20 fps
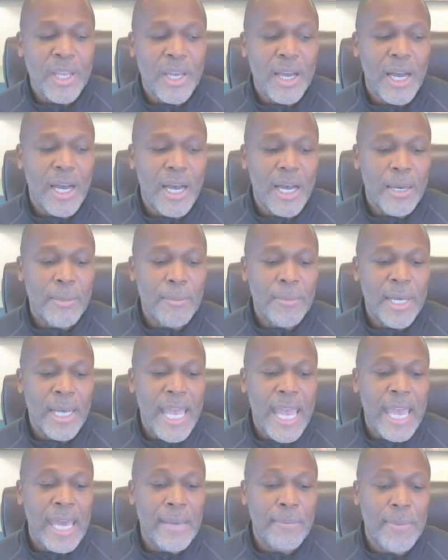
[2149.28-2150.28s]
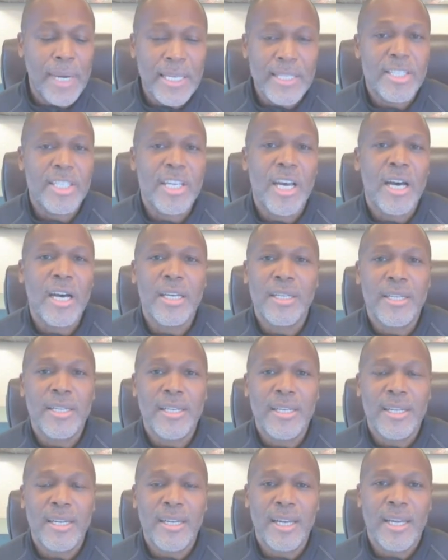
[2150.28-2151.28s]
And my
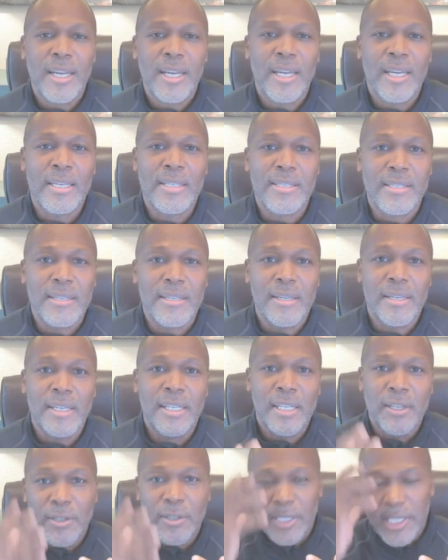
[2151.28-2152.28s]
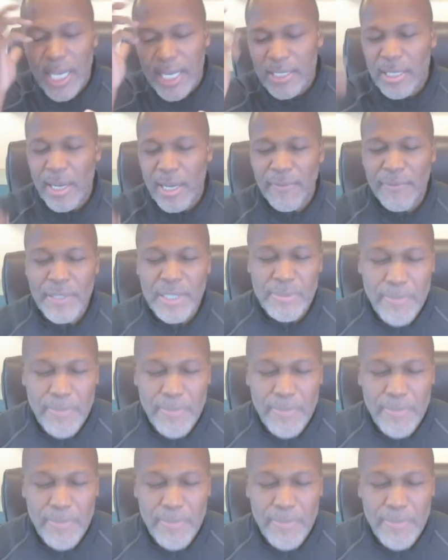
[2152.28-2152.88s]
son is, he takes off his